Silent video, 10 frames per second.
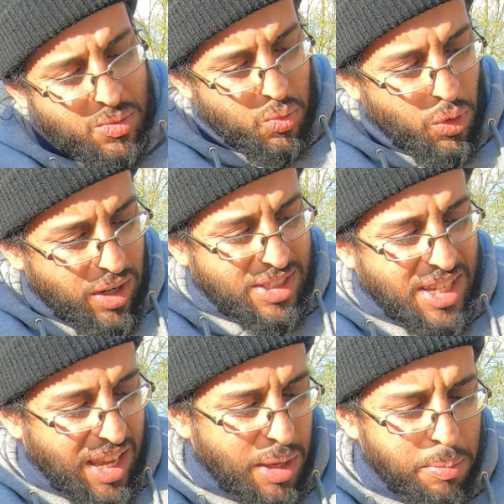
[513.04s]
What
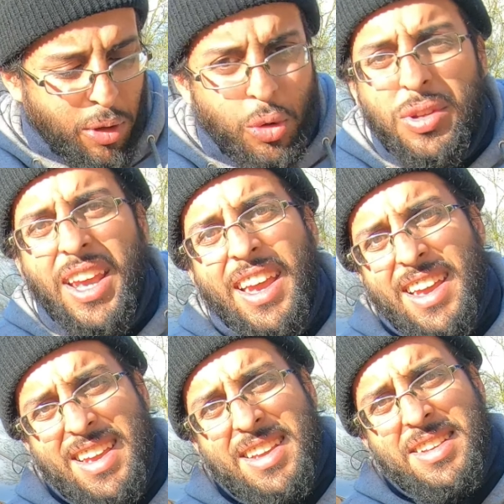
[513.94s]
a beauty.
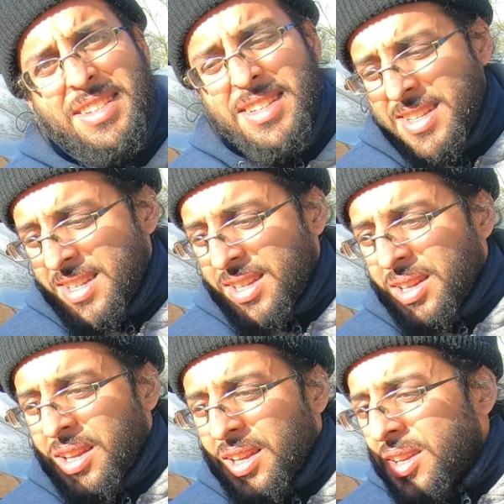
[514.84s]

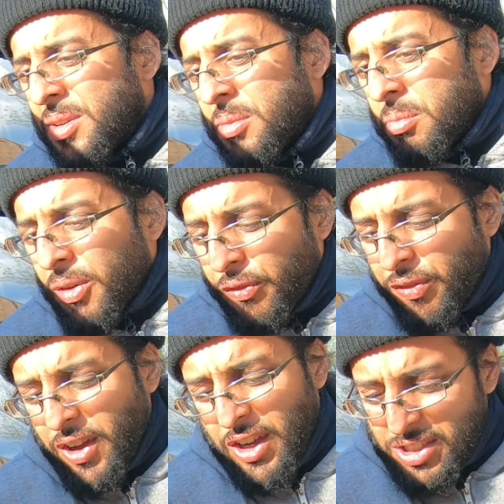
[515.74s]
My
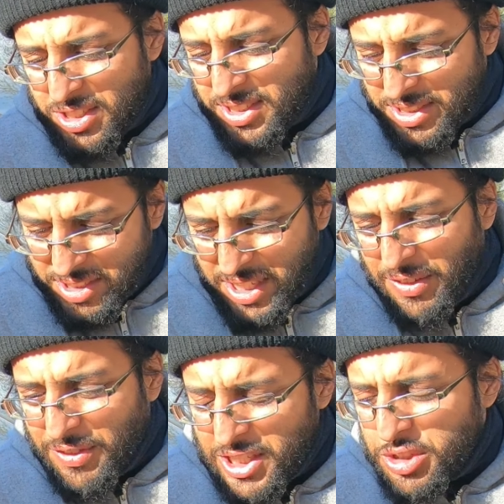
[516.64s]
first
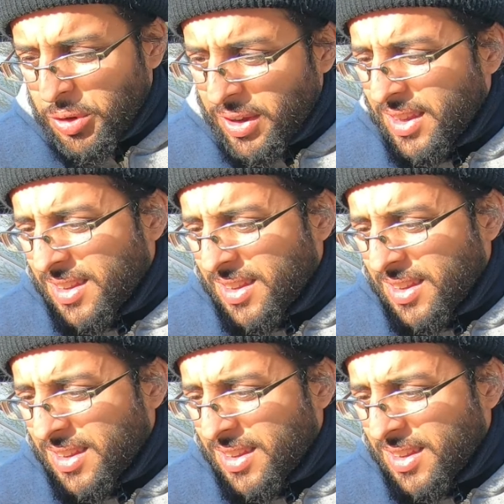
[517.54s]
CV joint.